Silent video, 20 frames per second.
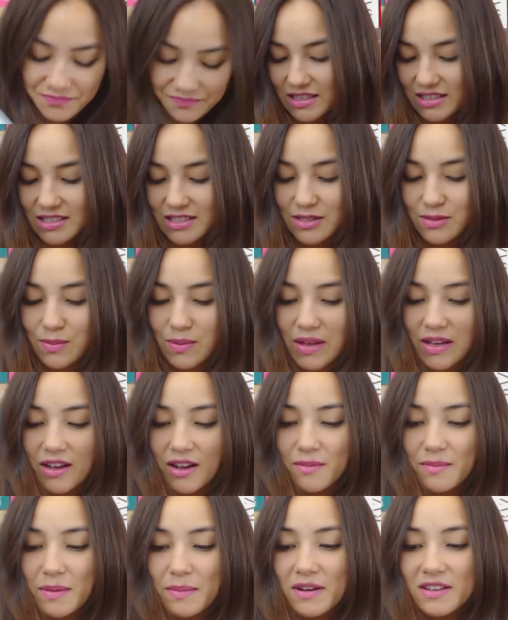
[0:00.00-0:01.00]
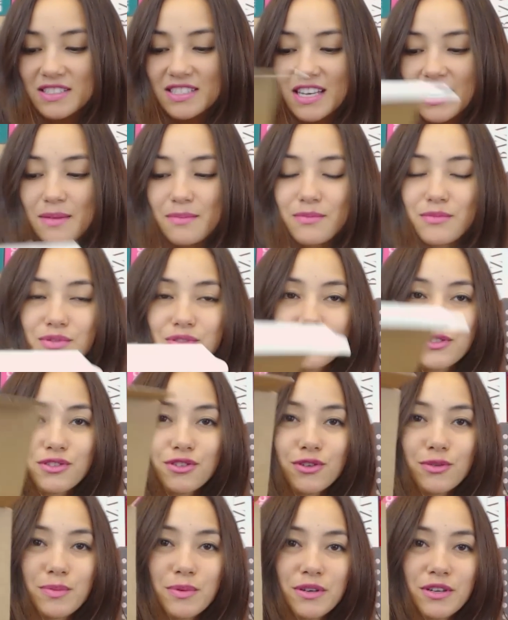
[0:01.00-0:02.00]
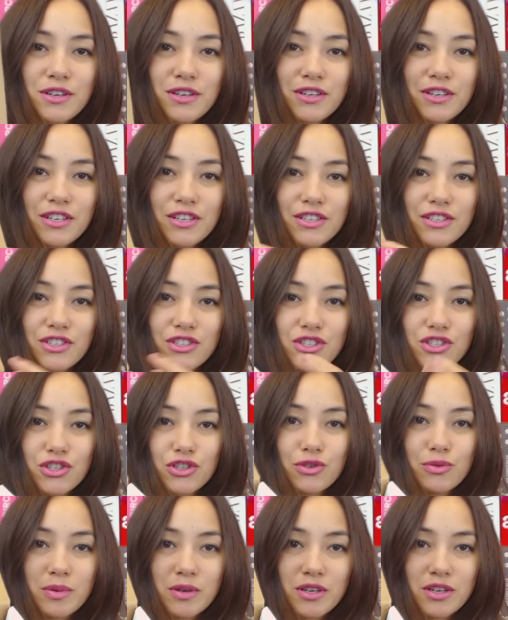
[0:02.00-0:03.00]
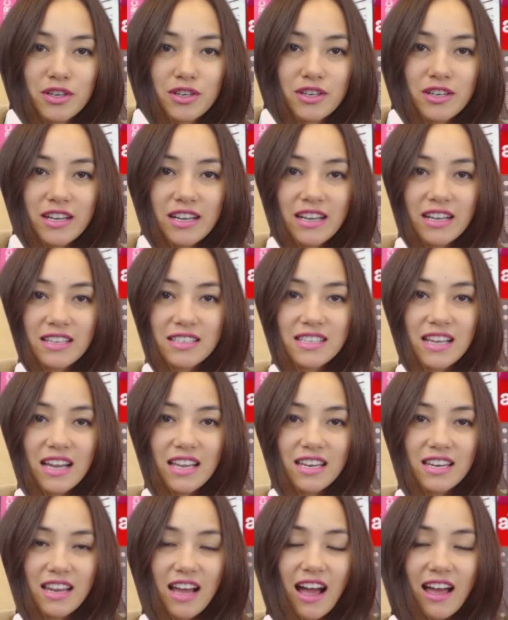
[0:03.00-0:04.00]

This is what I got in my box and I'm super duper excited.